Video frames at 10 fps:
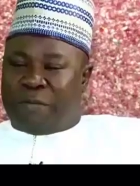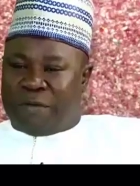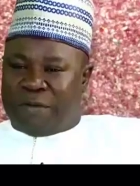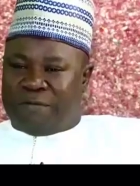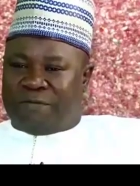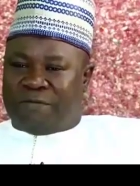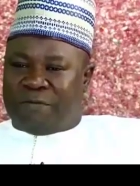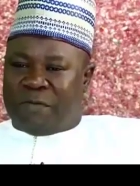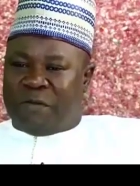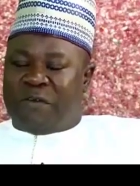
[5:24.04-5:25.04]
it's a problem.
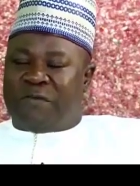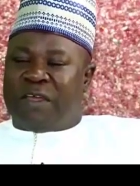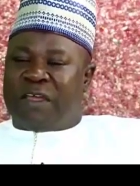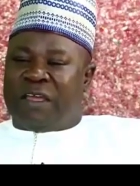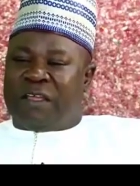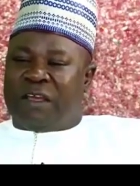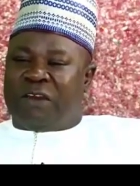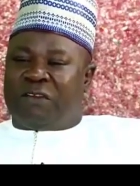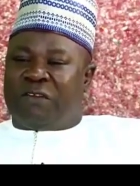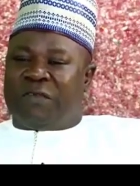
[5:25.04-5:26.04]
We've engaged a
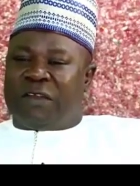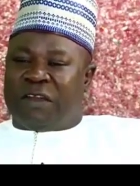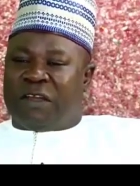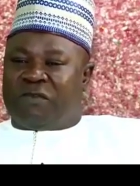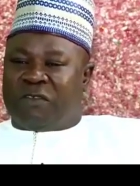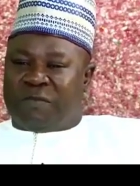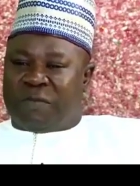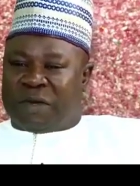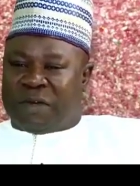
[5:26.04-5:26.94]
lot of international